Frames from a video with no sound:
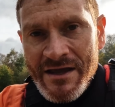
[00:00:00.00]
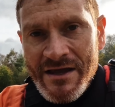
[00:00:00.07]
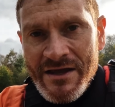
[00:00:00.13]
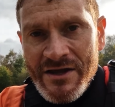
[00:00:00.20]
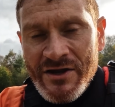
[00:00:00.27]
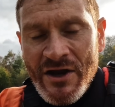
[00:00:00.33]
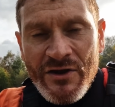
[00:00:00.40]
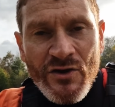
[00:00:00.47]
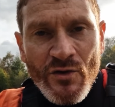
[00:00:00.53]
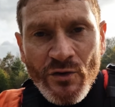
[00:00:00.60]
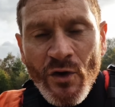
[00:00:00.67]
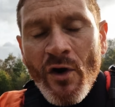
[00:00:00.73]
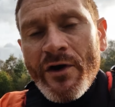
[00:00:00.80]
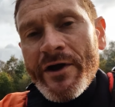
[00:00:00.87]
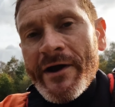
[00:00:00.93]
you know, you're
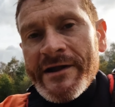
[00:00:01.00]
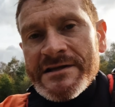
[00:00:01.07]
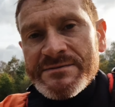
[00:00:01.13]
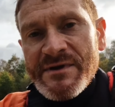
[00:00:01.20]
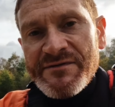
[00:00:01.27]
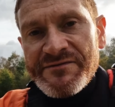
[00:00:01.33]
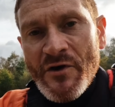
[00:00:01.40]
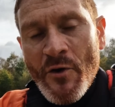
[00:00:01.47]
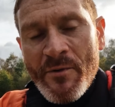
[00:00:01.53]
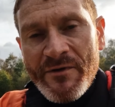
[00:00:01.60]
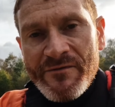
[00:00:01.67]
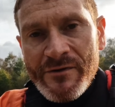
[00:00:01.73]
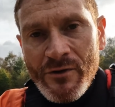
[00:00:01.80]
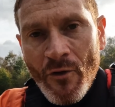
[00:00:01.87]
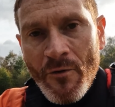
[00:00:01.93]
not going to be filming
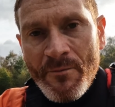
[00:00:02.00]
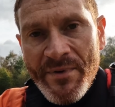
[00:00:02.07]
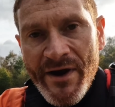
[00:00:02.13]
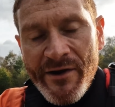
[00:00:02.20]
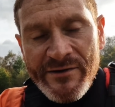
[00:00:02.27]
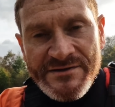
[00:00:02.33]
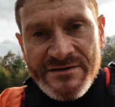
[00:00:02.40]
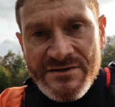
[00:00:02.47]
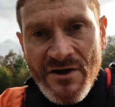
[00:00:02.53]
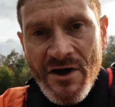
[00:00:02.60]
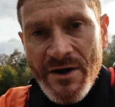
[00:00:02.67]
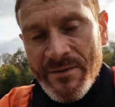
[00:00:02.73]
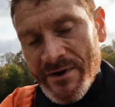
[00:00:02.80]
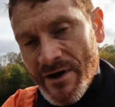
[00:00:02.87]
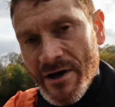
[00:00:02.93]
for long periods of
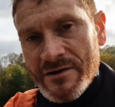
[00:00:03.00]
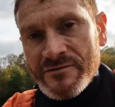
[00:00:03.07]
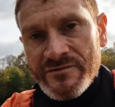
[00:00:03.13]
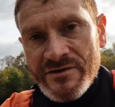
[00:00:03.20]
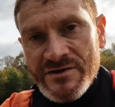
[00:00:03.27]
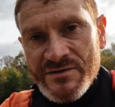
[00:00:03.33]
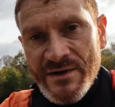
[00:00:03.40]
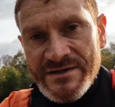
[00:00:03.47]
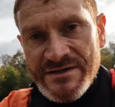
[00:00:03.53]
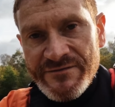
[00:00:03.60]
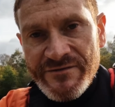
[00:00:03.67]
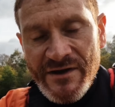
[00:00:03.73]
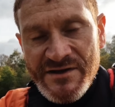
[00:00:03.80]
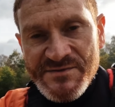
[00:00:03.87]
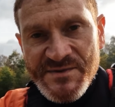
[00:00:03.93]
time with 120
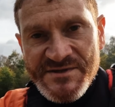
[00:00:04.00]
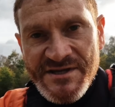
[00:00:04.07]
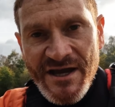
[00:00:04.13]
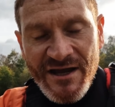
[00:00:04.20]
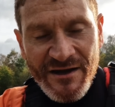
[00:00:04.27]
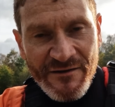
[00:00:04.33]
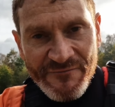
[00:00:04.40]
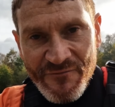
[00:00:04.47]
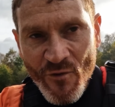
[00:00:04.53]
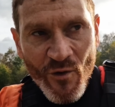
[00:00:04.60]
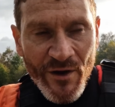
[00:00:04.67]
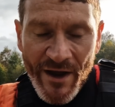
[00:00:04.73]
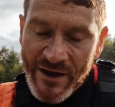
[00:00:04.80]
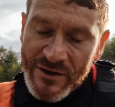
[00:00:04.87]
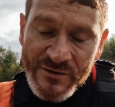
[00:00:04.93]
frames per second in
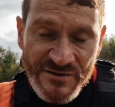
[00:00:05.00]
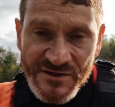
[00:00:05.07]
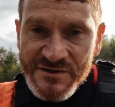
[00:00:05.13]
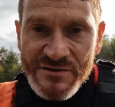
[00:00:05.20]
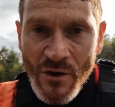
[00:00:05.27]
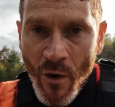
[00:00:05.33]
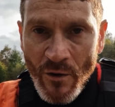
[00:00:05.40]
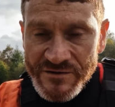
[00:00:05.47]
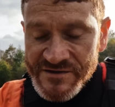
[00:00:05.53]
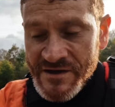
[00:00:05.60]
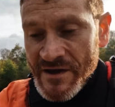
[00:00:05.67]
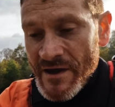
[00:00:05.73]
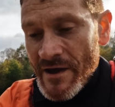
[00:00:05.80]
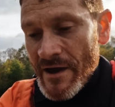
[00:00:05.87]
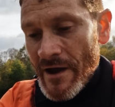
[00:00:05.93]
4K. You're just not.
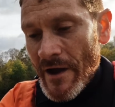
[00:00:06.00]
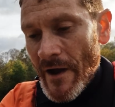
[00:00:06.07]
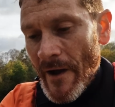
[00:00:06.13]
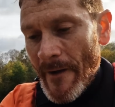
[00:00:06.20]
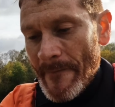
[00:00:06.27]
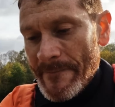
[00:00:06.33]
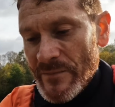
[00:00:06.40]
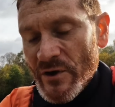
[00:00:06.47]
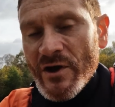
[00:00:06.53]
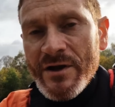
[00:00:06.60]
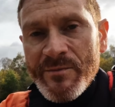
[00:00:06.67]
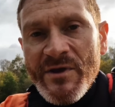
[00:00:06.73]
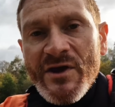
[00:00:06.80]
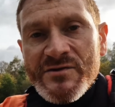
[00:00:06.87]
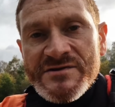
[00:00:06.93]
You're going
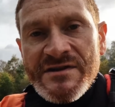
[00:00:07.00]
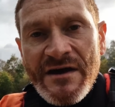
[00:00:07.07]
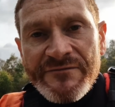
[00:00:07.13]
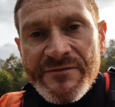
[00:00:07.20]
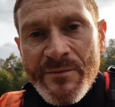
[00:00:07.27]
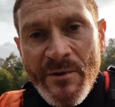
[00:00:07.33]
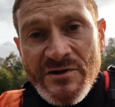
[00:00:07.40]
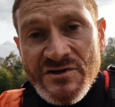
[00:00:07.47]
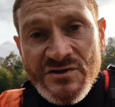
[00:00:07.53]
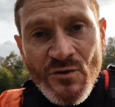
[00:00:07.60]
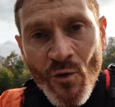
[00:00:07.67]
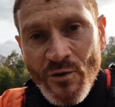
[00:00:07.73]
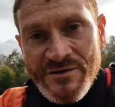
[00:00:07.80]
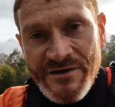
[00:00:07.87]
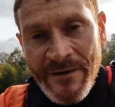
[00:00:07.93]
to be using that for much
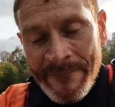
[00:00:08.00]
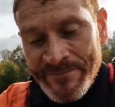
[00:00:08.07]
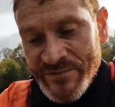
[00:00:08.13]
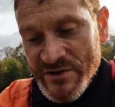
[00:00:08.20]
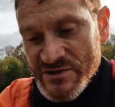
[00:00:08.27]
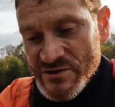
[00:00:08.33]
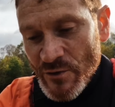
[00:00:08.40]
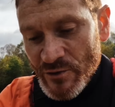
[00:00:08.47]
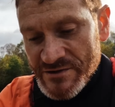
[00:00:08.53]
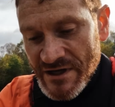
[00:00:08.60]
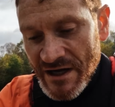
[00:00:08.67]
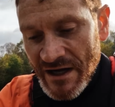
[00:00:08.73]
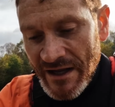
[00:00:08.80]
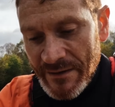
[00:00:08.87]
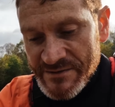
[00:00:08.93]
shorter
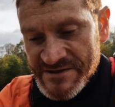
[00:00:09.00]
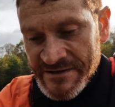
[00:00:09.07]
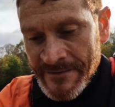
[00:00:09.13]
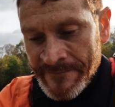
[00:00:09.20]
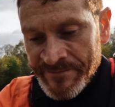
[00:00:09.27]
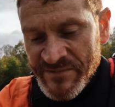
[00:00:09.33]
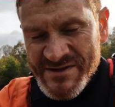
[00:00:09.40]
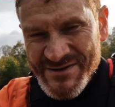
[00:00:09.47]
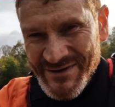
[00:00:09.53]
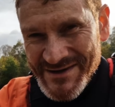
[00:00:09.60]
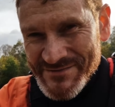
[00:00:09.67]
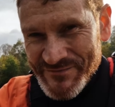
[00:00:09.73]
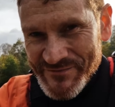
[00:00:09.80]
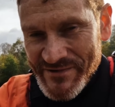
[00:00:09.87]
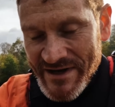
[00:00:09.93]
clips. So it
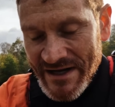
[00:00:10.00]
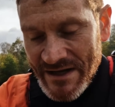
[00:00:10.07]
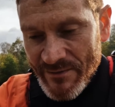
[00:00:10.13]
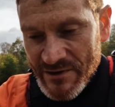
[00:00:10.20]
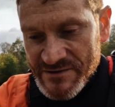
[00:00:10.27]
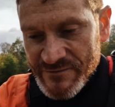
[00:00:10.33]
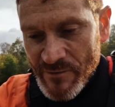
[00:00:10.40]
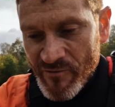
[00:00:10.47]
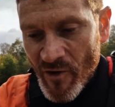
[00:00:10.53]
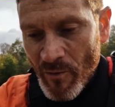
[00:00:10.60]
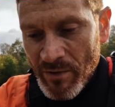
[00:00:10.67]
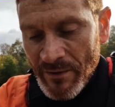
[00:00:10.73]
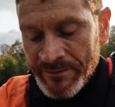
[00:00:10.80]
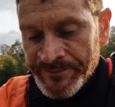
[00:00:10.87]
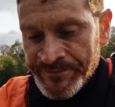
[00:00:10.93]
isn't really much of a
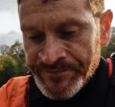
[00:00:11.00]
problem.